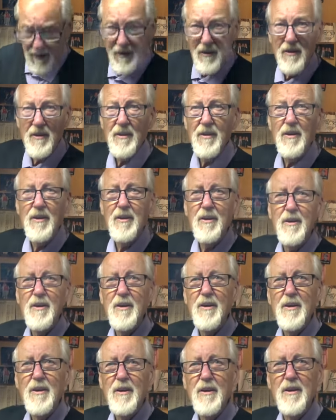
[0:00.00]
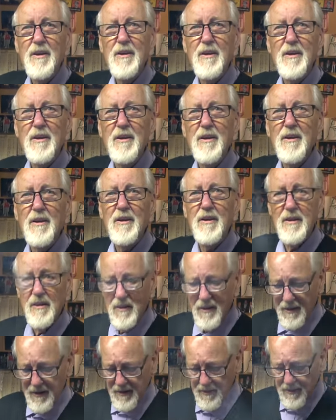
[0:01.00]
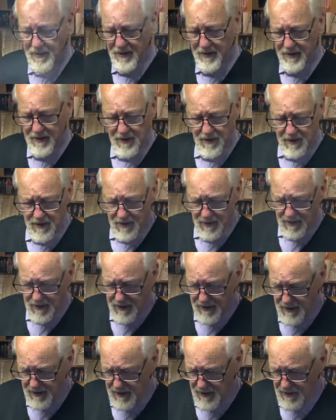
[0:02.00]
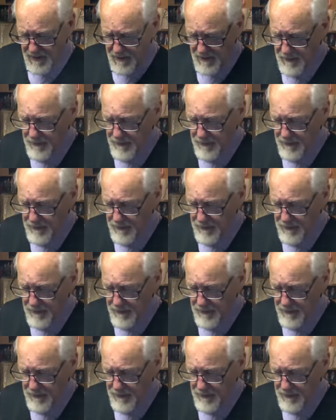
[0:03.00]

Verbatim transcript: had was a mis mismatched K ninety-eight,